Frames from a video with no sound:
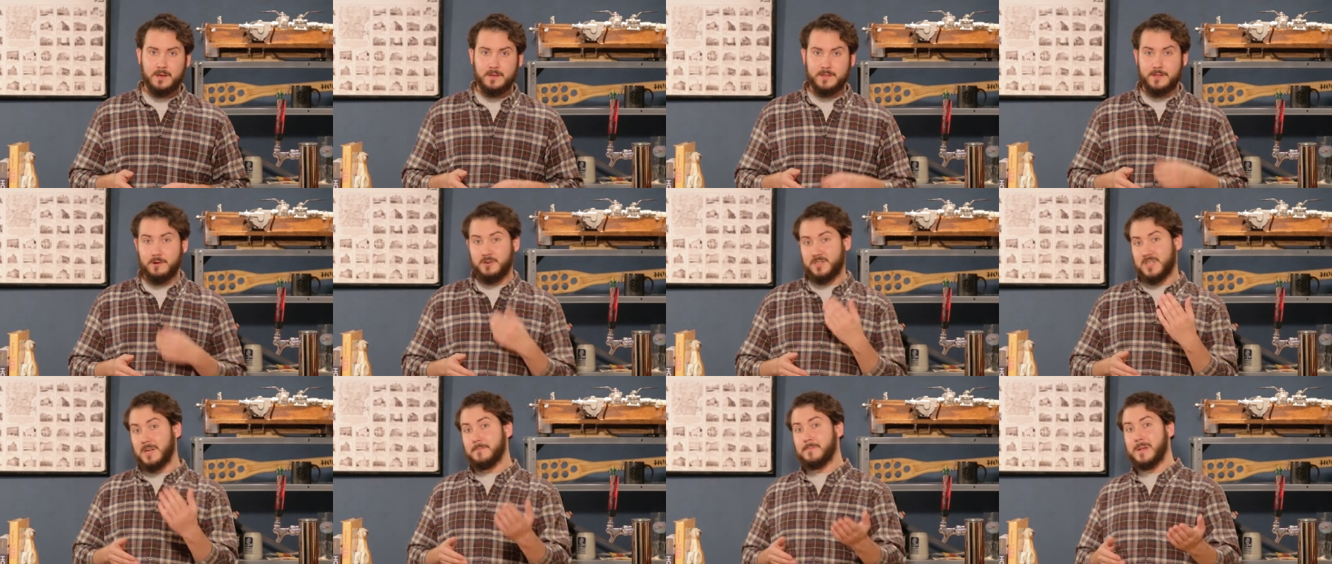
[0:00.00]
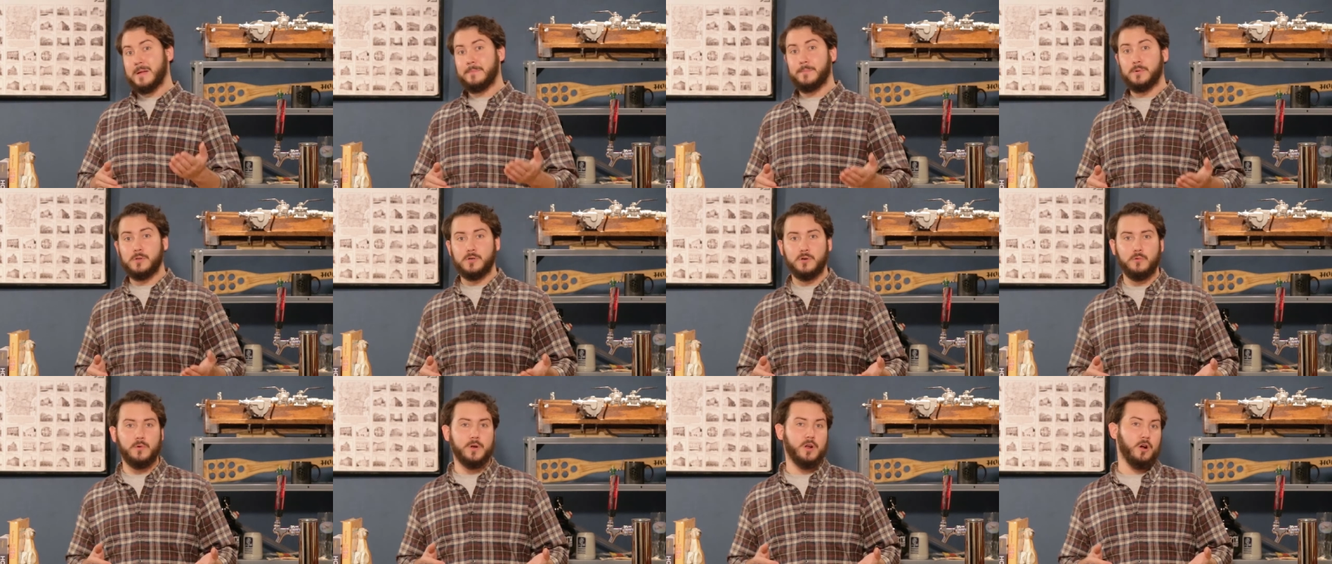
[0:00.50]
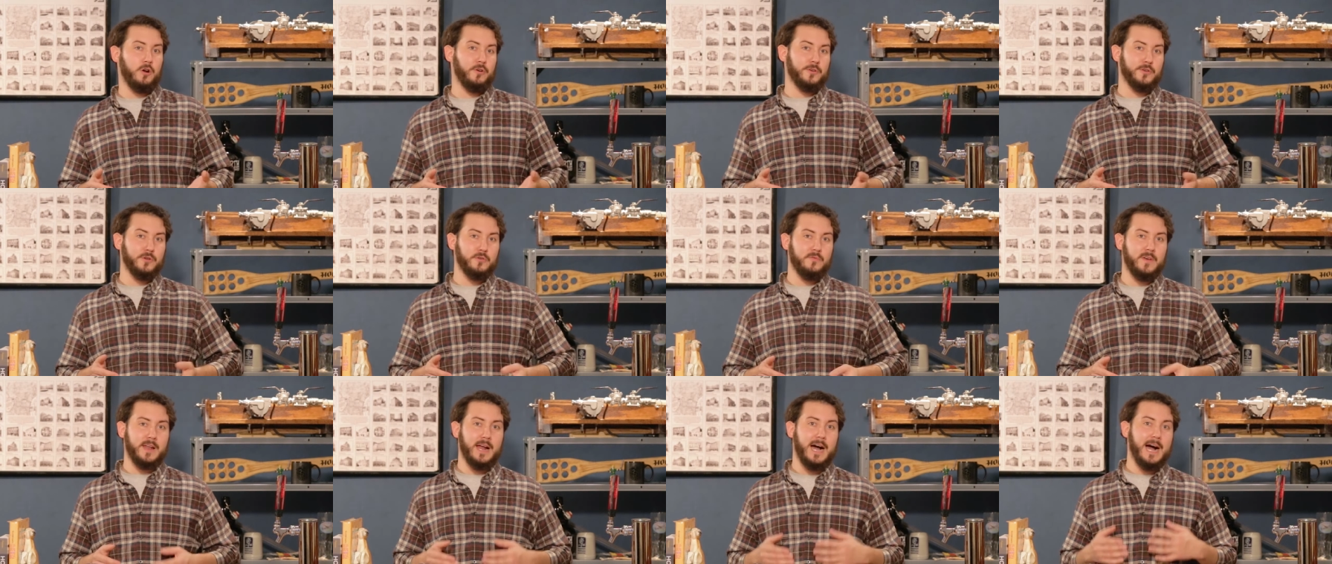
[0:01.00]
There are some people who would
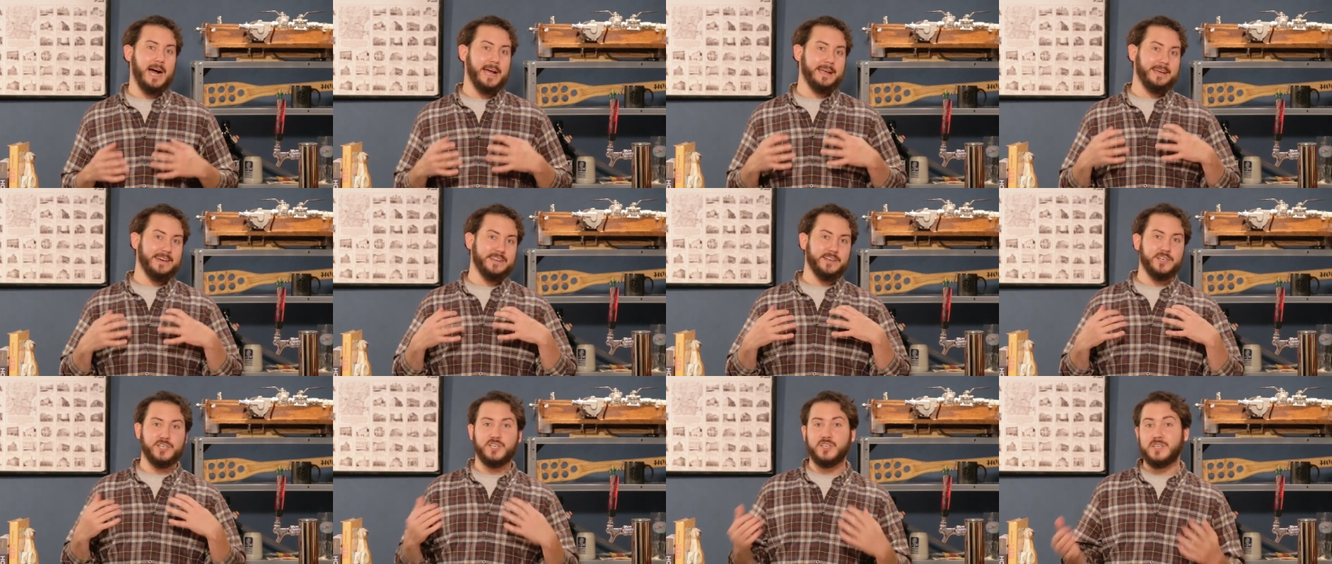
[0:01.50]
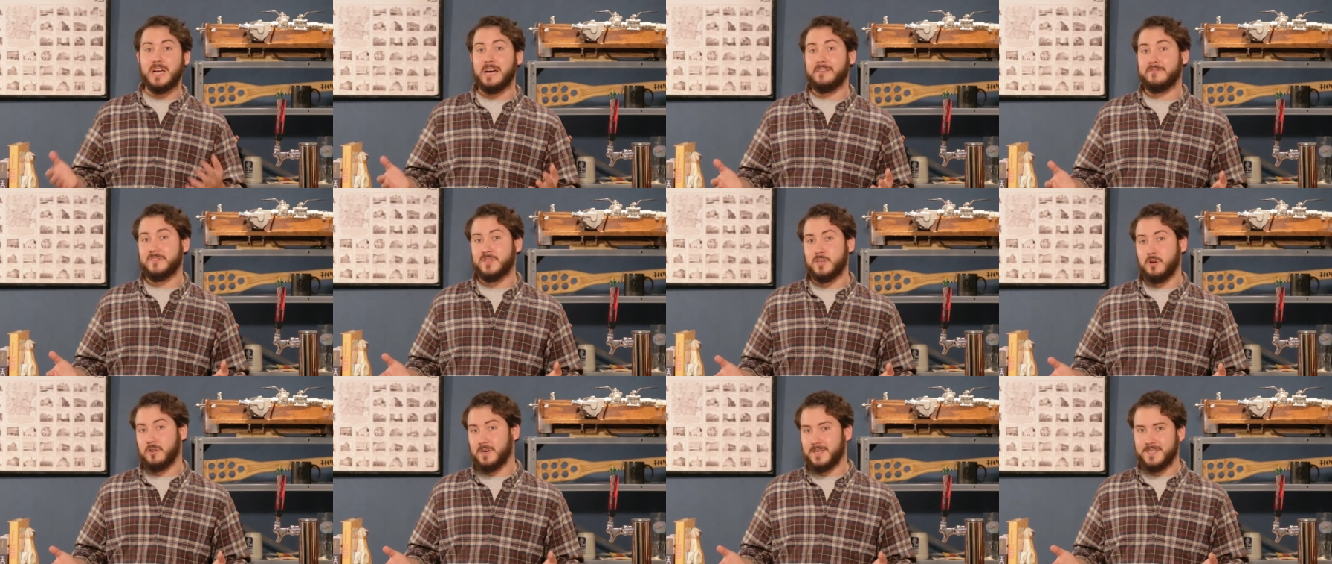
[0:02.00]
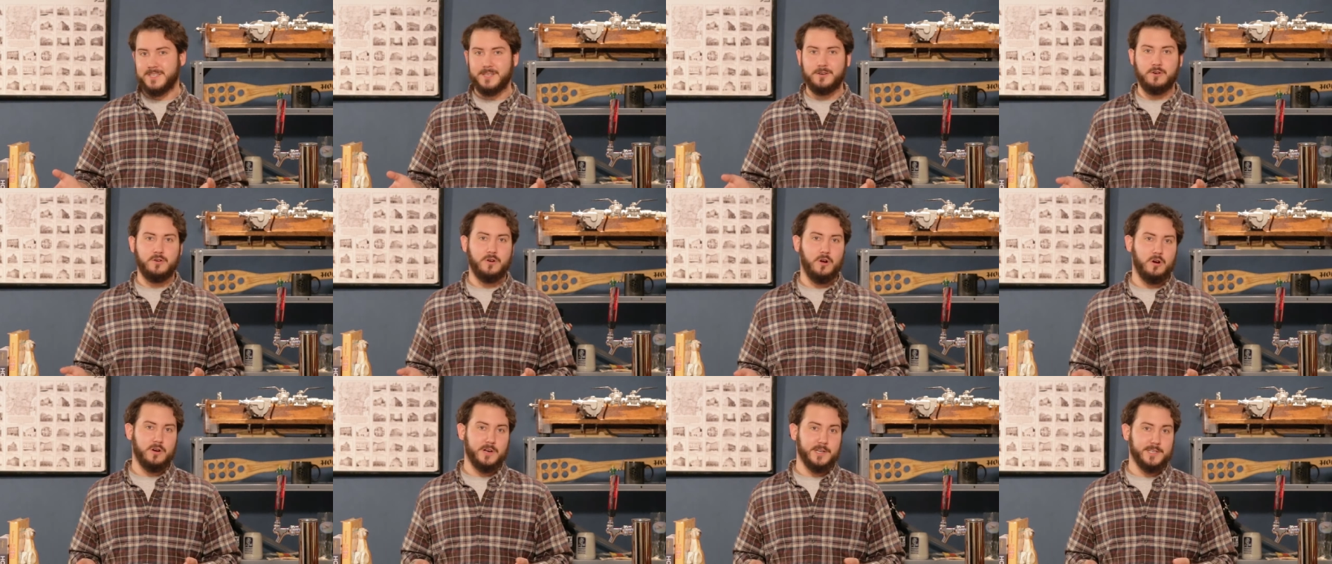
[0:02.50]
argue that high-end chefs are
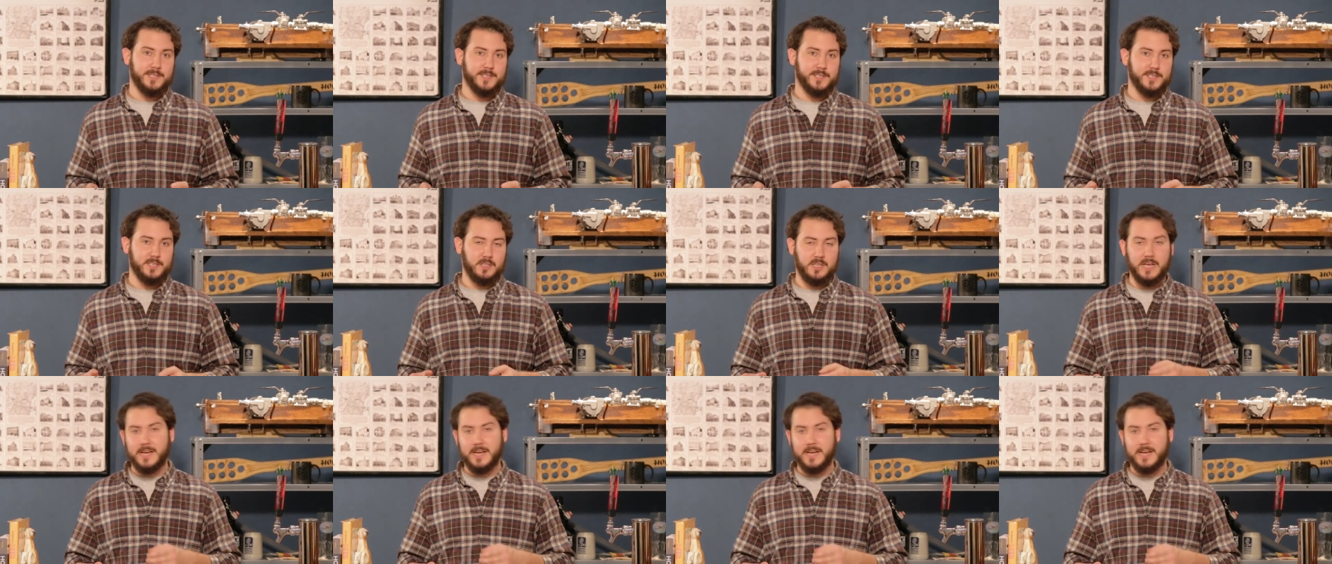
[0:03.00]
considered artists,